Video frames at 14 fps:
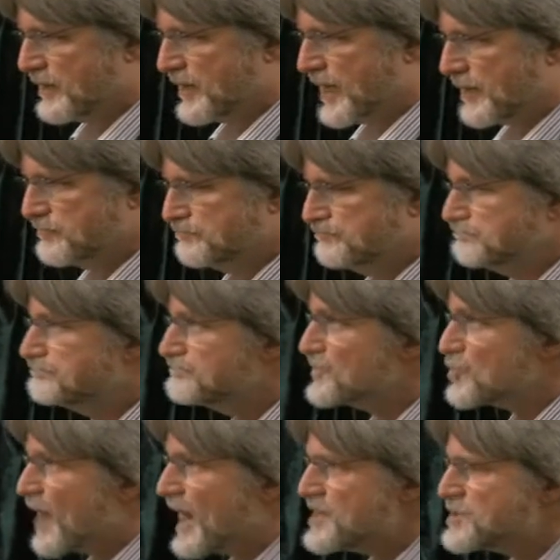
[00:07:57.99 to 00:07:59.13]
that
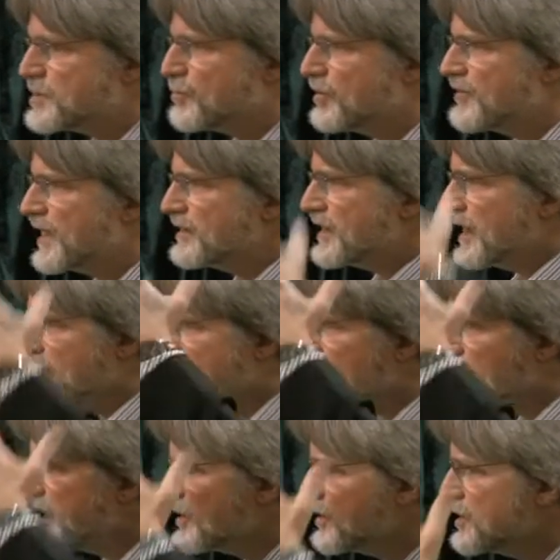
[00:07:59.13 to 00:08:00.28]
tries to prevent that higher